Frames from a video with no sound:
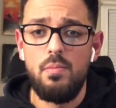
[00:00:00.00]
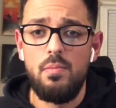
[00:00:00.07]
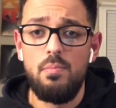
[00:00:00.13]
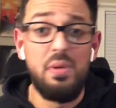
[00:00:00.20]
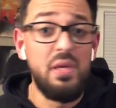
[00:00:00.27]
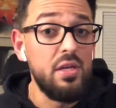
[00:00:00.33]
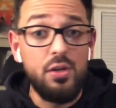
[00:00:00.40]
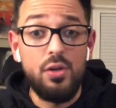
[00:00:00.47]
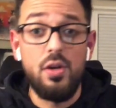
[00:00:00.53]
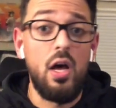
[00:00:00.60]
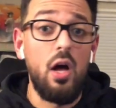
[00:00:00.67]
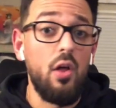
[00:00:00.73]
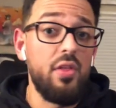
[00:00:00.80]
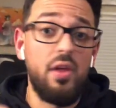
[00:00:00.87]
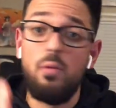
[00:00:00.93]
Be in good
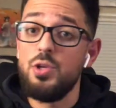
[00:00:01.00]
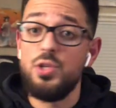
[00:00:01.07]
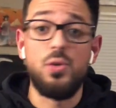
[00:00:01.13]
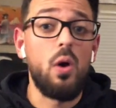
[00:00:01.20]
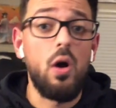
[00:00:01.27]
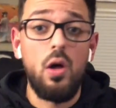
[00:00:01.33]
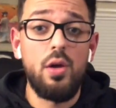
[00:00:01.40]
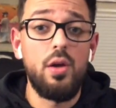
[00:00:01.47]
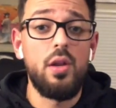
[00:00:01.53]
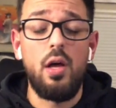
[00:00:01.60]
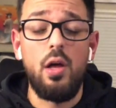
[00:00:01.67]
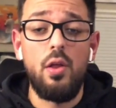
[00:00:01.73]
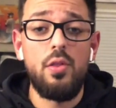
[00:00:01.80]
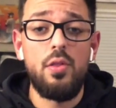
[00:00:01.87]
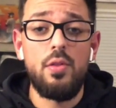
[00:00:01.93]
health. I wish you all good
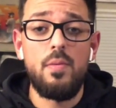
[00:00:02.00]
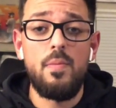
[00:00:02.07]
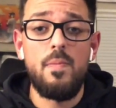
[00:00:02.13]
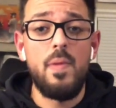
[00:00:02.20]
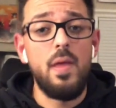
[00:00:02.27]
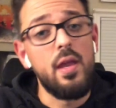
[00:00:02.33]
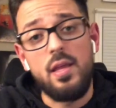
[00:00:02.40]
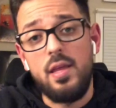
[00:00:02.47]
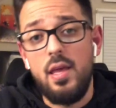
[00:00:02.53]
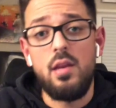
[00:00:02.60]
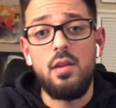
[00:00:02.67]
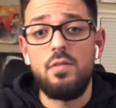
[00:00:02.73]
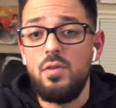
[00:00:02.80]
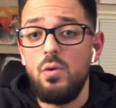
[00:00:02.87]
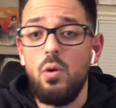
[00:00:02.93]
health. And again,
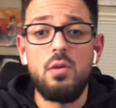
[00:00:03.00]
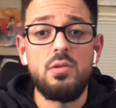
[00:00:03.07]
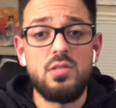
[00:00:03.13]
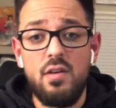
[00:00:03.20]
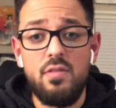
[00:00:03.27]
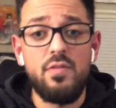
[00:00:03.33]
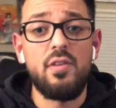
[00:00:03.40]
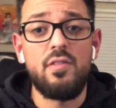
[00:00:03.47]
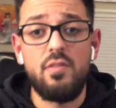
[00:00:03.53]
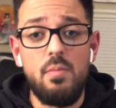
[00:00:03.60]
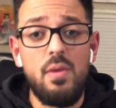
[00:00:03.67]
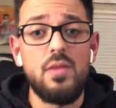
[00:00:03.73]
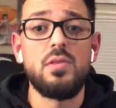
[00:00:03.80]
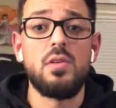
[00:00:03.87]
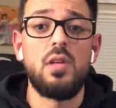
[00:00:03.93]
if you are suffering from
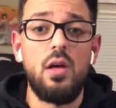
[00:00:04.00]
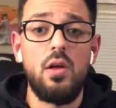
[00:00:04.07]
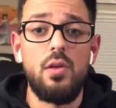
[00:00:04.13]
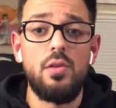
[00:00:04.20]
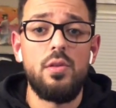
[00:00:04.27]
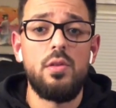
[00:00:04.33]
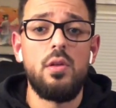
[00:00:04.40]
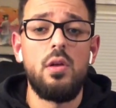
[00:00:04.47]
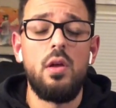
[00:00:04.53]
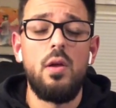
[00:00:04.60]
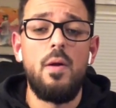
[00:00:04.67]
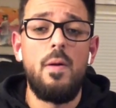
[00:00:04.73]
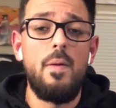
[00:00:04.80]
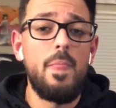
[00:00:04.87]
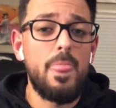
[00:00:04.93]
mental health,
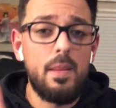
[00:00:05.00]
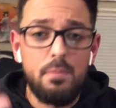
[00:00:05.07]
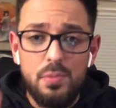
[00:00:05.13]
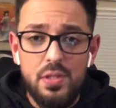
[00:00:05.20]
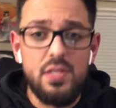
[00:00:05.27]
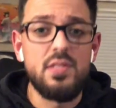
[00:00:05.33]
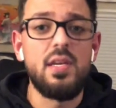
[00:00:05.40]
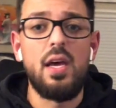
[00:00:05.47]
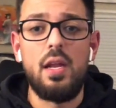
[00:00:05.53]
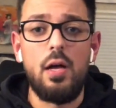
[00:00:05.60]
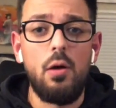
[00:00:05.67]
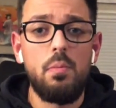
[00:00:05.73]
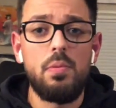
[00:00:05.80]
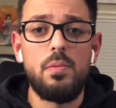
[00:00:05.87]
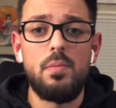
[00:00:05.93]
please get
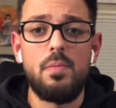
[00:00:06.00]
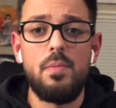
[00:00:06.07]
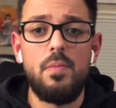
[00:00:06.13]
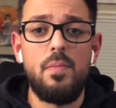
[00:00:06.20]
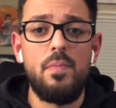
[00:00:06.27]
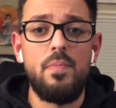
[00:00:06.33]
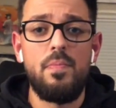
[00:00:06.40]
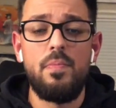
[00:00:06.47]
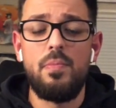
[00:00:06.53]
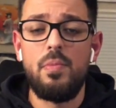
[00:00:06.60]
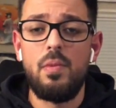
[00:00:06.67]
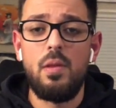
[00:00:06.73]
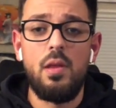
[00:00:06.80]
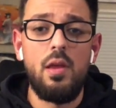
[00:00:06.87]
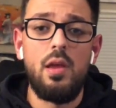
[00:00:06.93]
help.
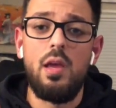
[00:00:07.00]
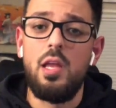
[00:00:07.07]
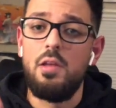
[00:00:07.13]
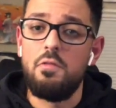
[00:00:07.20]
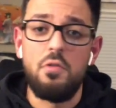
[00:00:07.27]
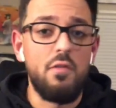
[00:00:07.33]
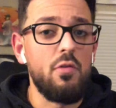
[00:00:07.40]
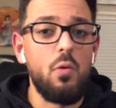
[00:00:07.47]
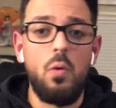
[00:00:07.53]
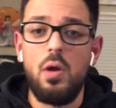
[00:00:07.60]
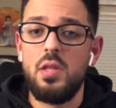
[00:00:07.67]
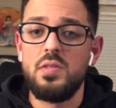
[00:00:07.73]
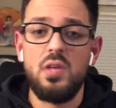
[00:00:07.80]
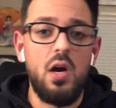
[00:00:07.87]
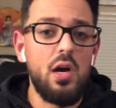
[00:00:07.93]
And if you ever
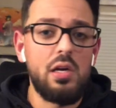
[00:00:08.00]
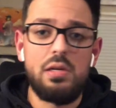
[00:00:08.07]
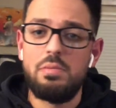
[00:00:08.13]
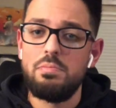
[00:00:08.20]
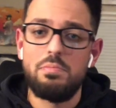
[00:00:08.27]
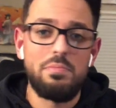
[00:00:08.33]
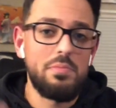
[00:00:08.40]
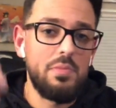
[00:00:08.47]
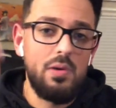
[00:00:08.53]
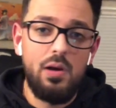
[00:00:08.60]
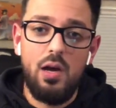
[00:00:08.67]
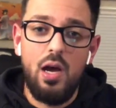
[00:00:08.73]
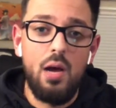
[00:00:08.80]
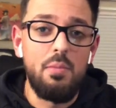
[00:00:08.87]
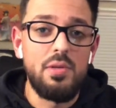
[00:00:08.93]
want to talk,
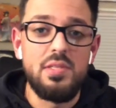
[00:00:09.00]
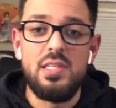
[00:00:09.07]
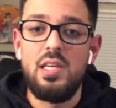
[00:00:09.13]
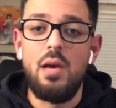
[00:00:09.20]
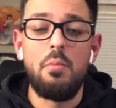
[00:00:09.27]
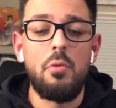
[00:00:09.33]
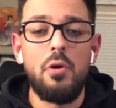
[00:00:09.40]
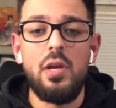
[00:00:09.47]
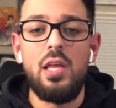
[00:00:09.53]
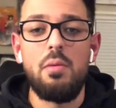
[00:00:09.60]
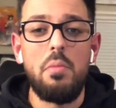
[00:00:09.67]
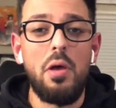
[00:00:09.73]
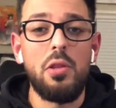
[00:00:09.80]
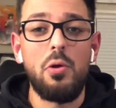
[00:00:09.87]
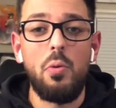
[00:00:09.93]
I'm a DM or an
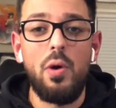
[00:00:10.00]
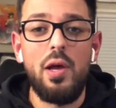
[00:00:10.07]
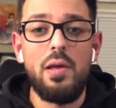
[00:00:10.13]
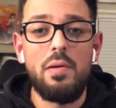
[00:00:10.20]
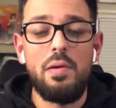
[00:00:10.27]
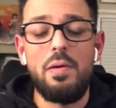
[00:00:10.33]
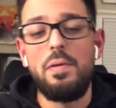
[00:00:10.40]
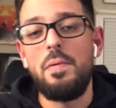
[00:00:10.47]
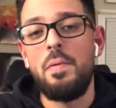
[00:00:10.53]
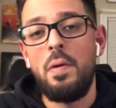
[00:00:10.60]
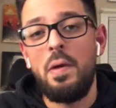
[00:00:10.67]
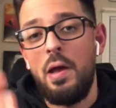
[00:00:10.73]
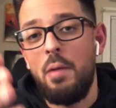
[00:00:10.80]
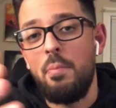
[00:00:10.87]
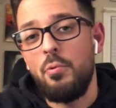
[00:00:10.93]
email away.
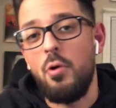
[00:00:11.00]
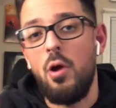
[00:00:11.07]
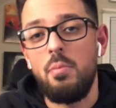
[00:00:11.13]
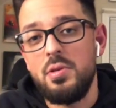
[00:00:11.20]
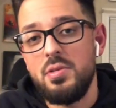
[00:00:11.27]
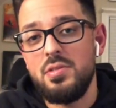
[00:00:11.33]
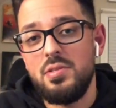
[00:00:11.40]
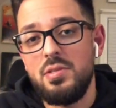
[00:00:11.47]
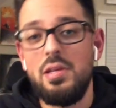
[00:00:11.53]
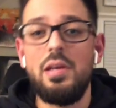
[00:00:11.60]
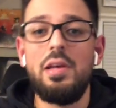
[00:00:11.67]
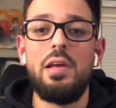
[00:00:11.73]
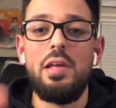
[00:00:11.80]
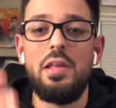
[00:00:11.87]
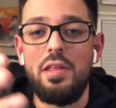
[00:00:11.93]
I promise
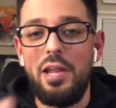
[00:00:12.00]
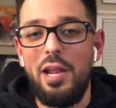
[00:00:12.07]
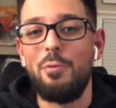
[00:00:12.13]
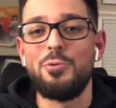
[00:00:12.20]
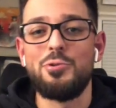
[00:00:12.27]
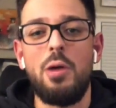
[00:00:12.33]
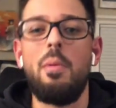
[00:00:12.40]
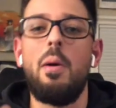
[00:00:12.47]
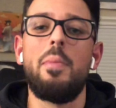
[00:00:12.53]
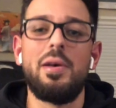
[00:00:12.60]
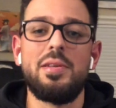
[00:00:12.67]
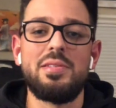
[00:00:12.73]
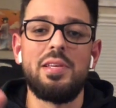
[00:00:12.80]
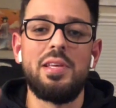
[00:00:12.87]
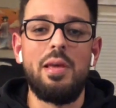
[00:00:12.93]
that I will try my
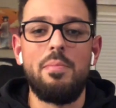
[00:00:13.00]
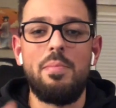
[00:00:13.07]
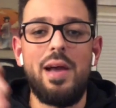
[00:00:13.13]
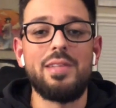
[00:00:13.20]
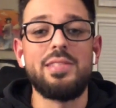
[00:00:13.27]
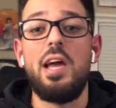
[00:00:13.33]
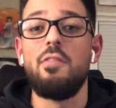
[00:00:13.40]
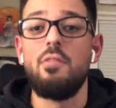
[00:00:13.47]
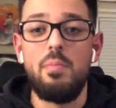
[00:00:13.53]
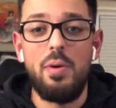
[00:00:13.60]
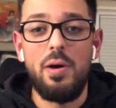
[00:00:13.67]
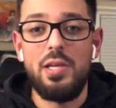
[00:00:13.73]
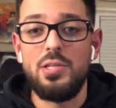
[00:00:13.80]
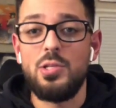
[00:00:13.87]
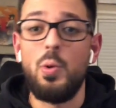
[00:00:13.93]
best to get back to
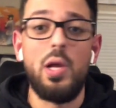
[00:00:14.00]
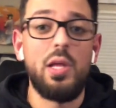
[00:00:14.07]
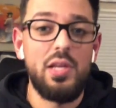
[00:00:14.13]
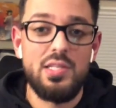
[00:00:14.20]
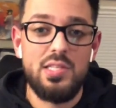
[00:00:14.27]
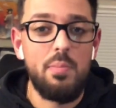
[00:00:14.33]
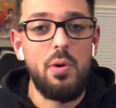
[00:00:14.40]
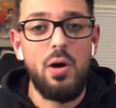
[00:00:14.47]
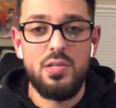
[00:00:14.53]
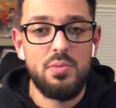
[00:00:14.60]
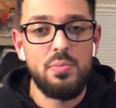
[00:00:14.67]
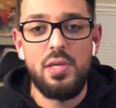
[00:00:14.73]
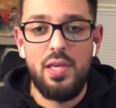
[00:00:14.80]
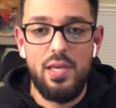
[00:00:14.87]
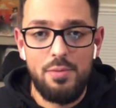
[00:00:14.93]
everybody as quickly as I
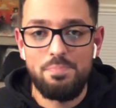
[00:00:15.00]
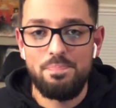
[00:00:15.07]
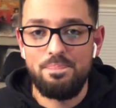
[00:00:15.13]
possibly can.